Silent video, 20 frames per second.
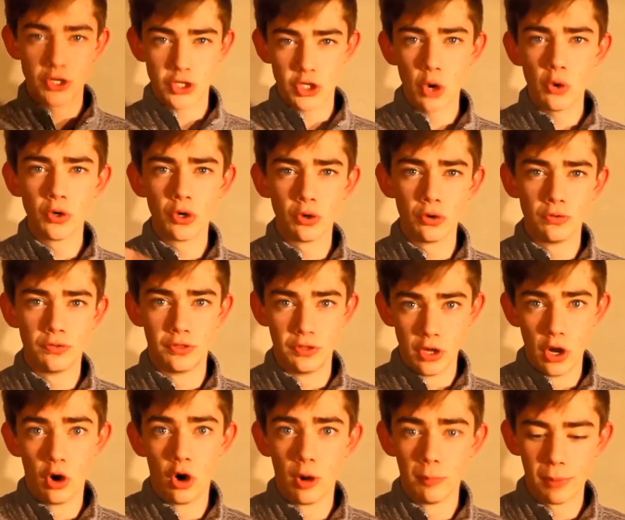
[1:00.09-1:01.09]
I showed her,
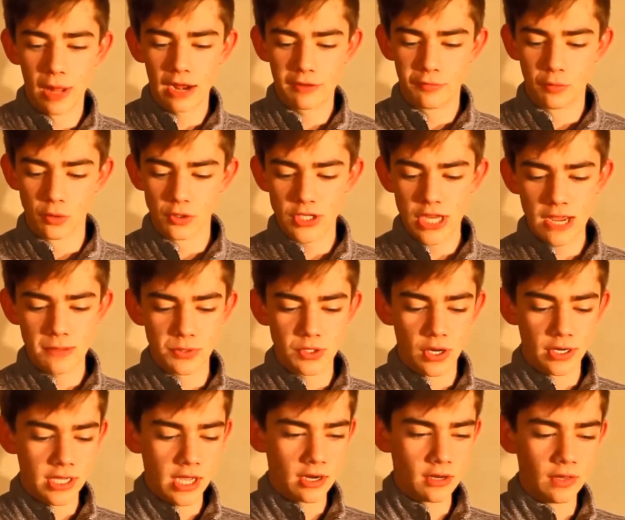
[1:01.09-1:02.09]
you know, our Black Forest ham,
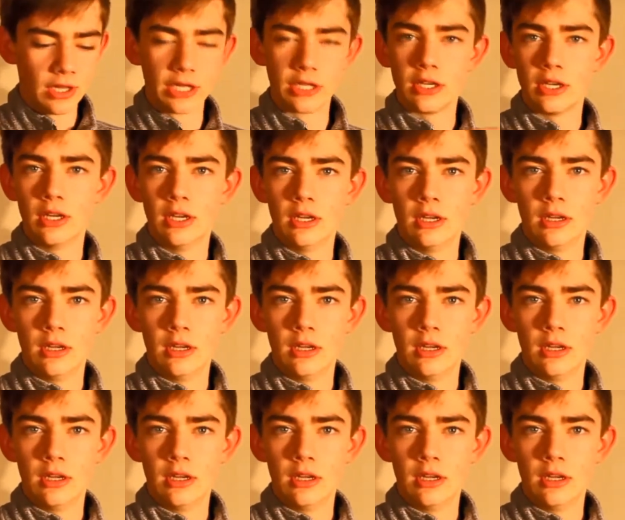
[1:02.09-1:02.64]
so I kind of like,